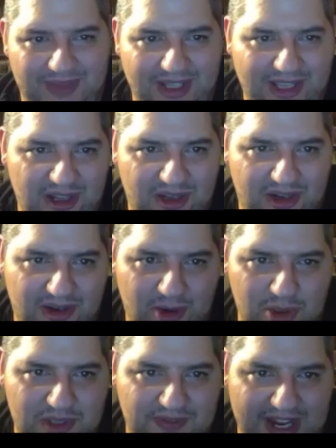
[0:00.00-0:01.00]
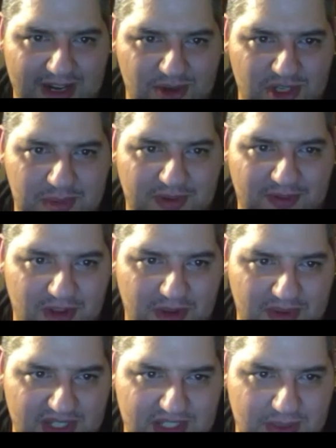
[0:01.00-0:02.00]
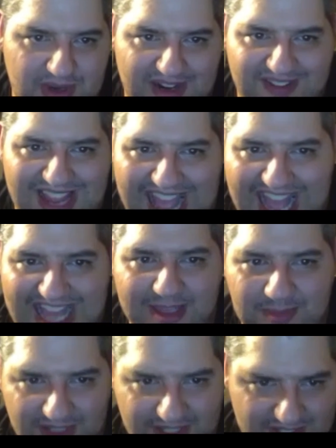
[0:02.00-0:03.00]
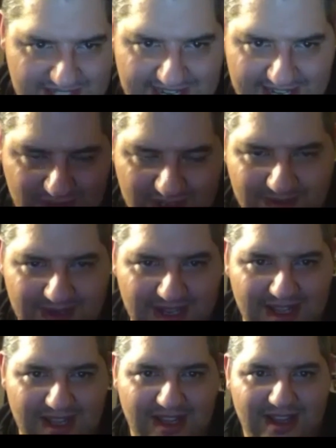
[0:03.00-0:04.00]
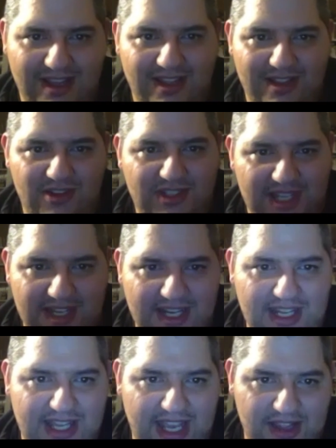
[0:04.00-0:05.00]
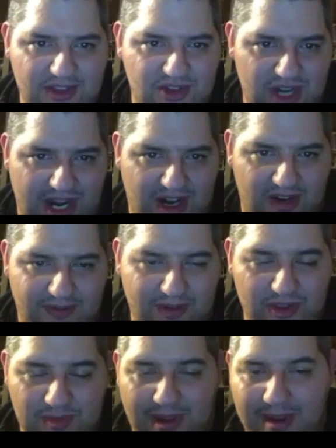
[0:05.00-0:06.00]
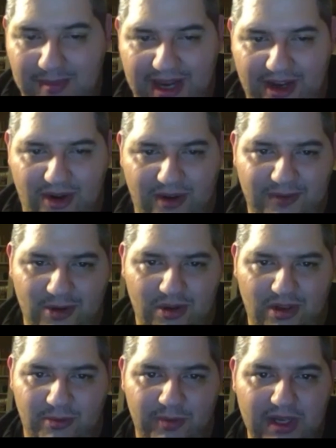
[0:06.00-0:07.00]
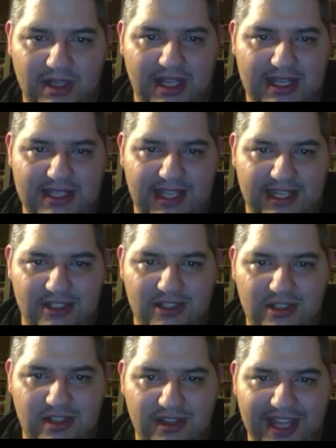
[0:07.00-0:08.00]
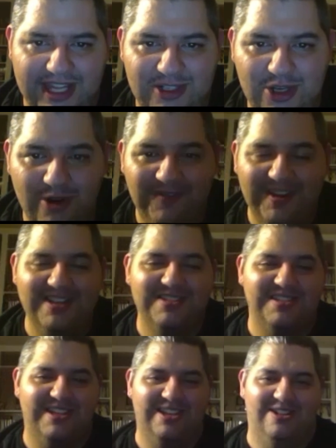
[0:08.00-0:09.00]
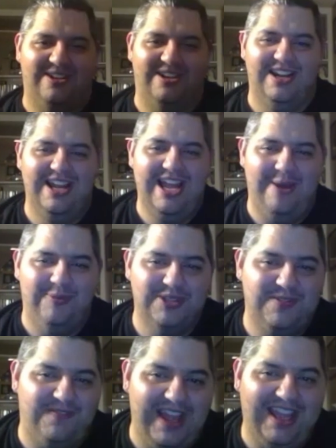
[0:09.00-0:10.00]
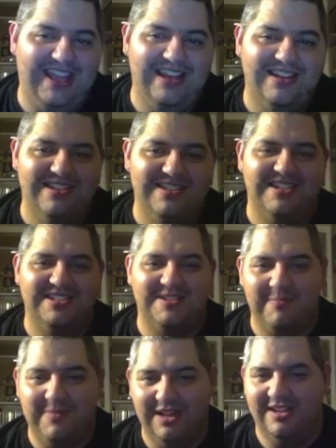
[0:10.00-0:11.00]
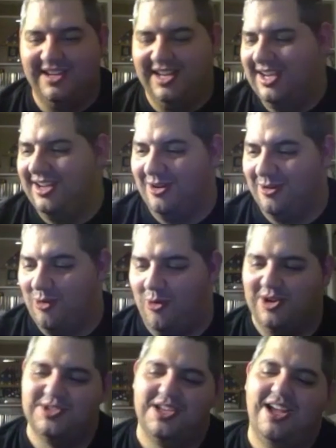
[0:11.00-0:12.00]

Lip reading: the killer, of course, vanishes before the police arrive. At the police station, Cindy and the sheriff, who's played by Kurt Fuller, realize that Doofy is the killer and was faking his disability, of course,